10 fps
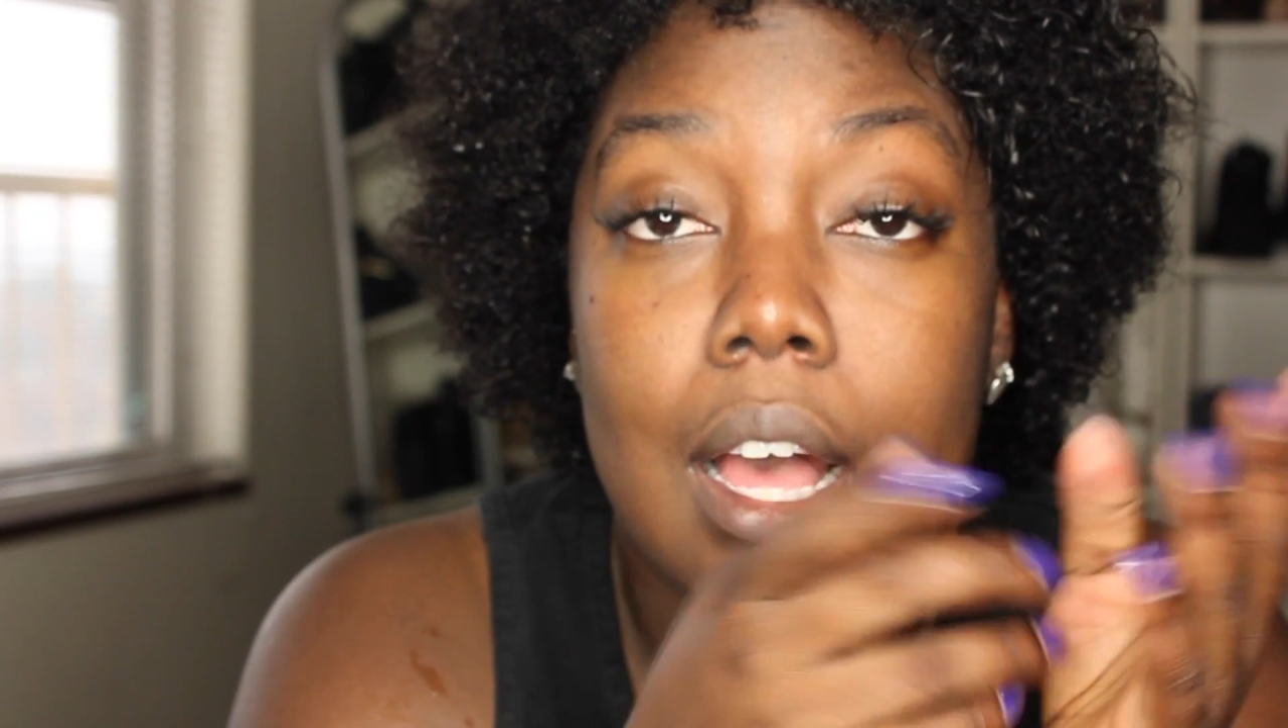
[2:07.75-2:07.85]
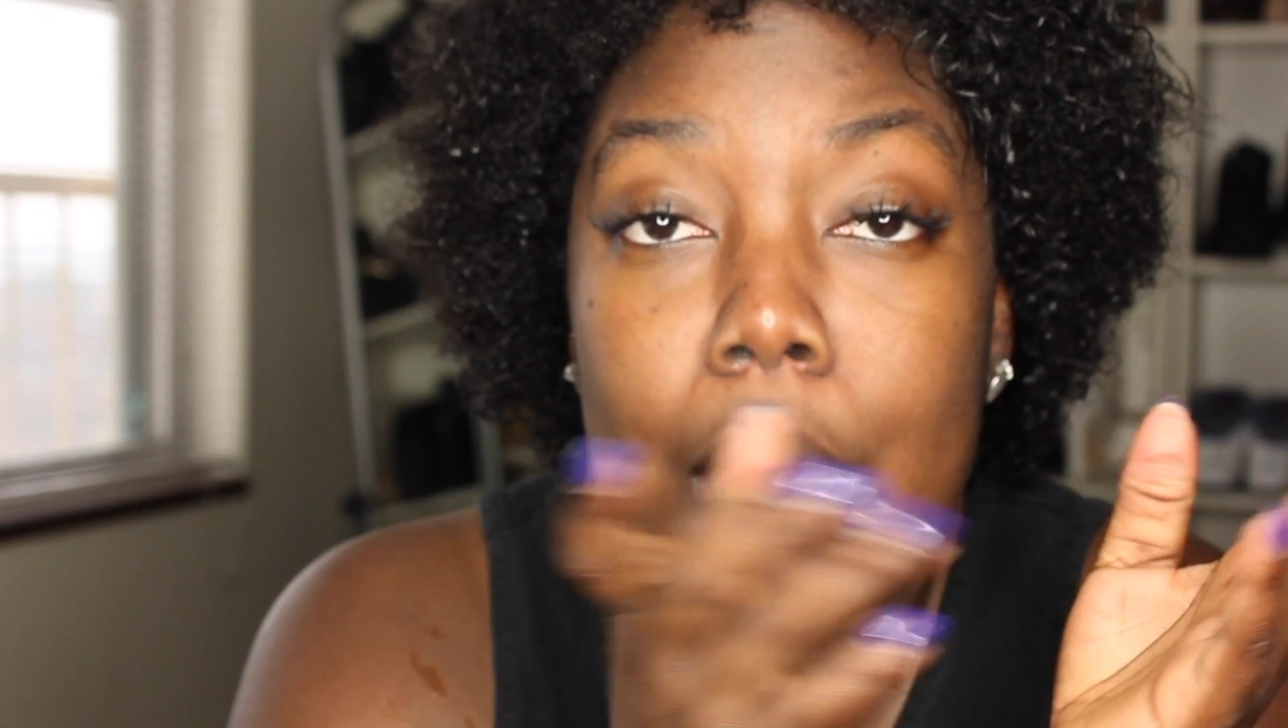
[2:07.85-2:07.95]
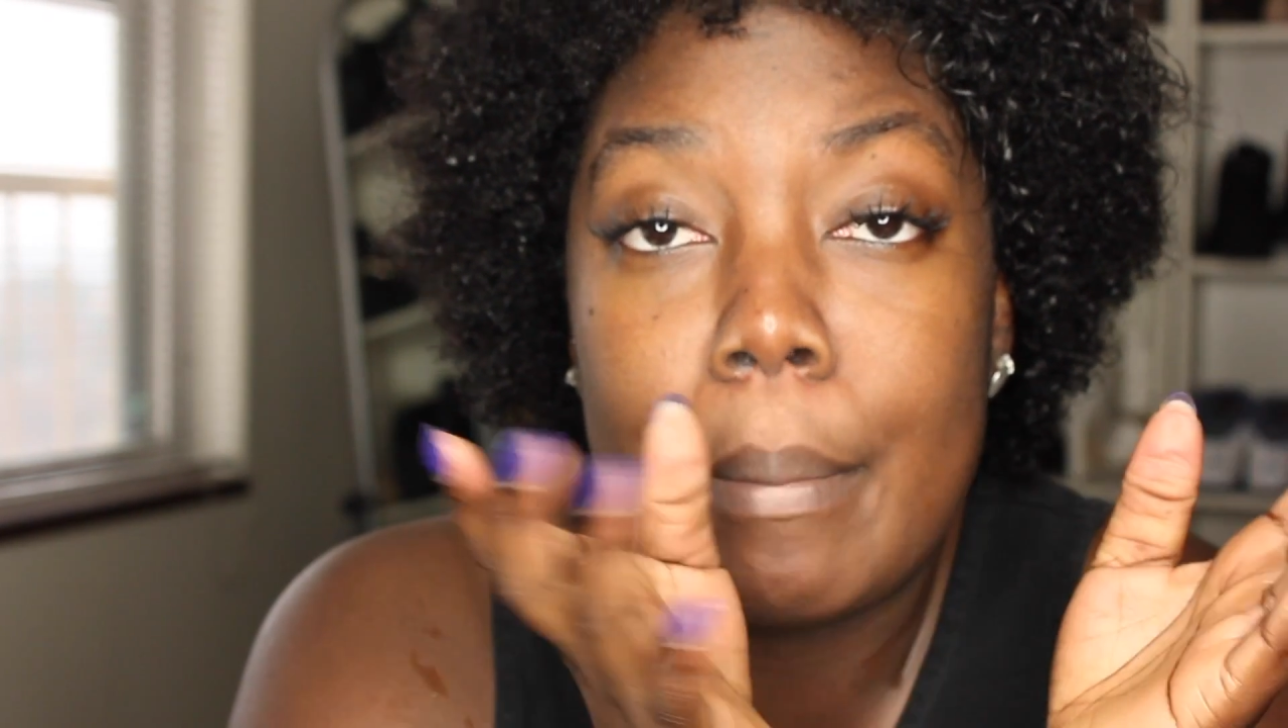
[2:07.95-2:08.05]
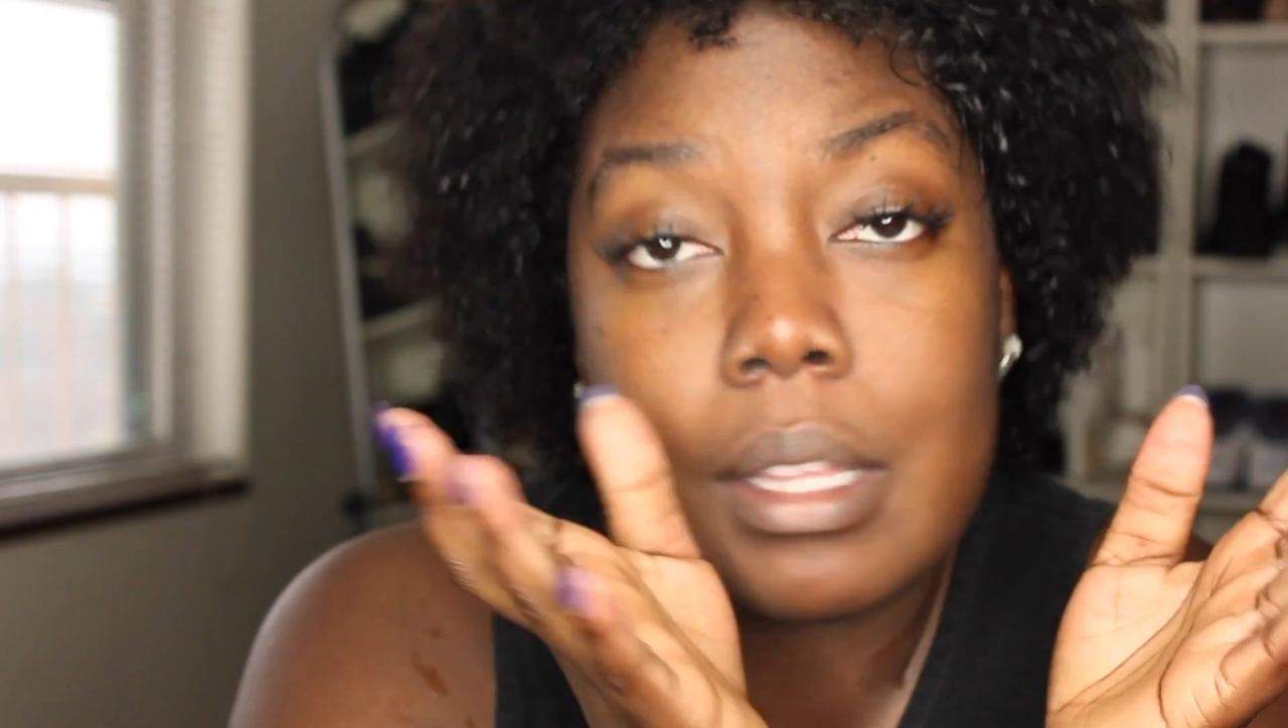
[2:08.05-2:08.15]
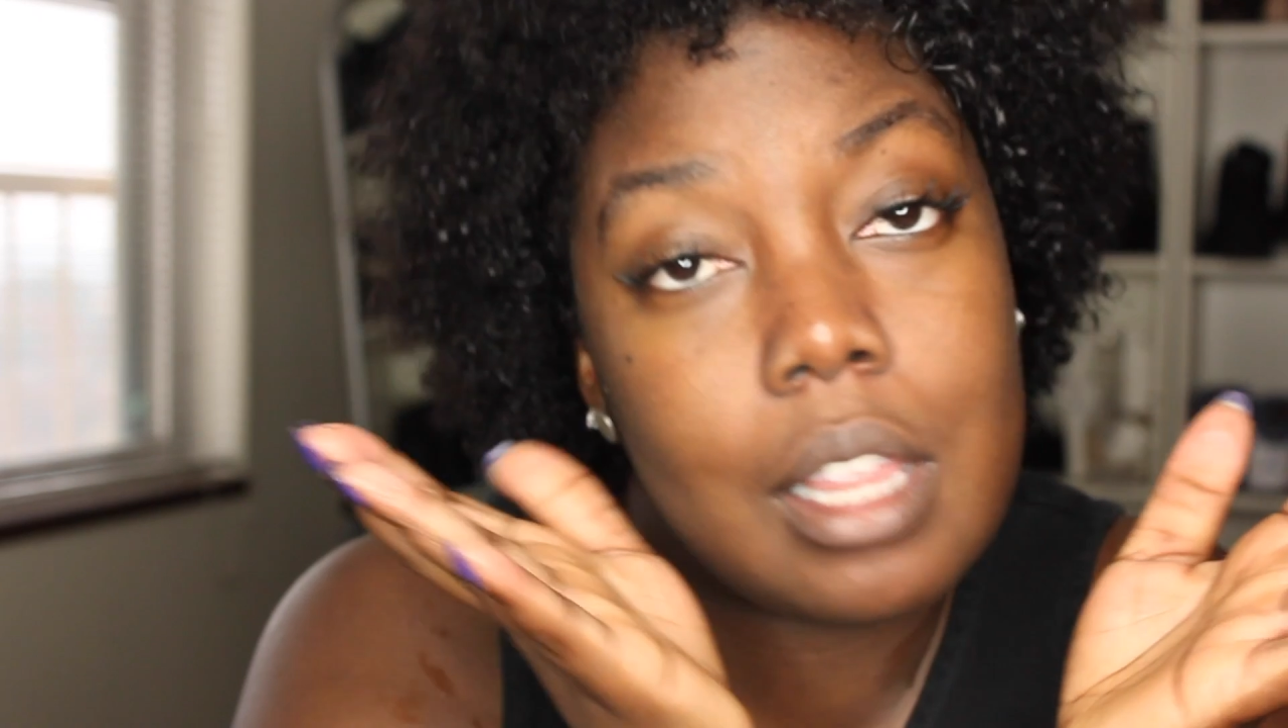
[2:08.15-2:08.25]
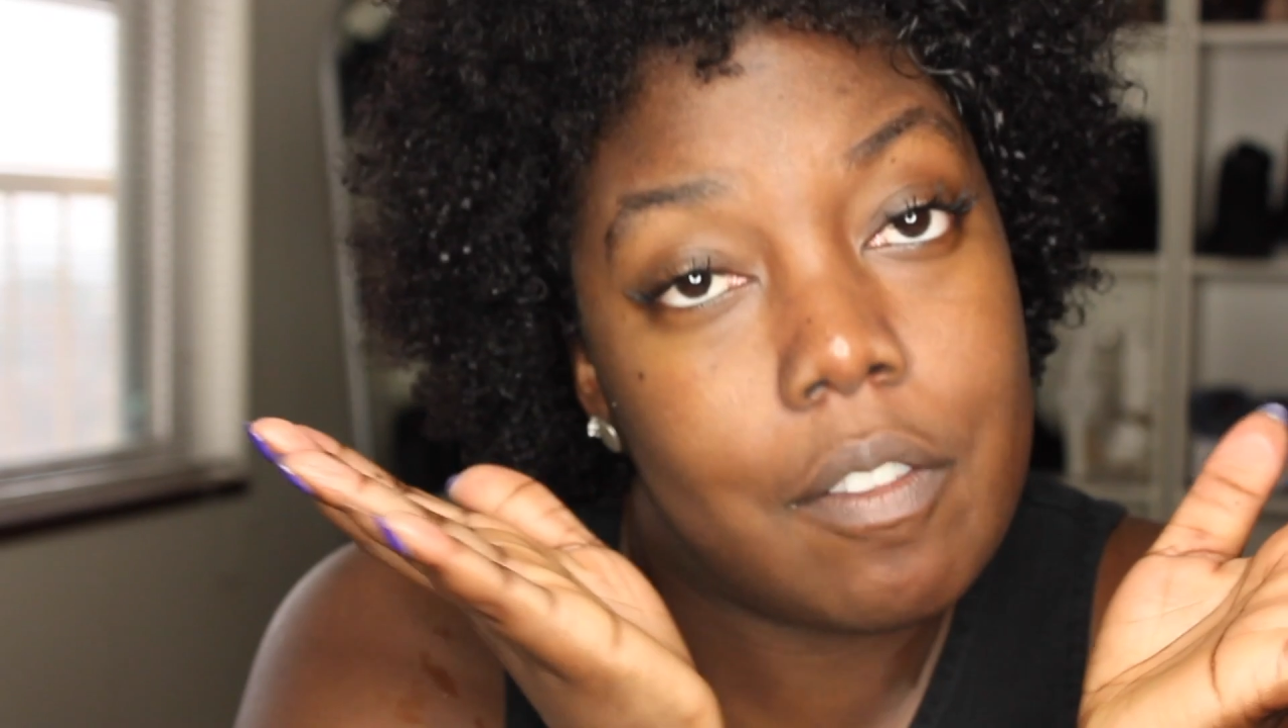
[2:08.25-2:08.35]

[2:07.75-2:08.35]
I um, met the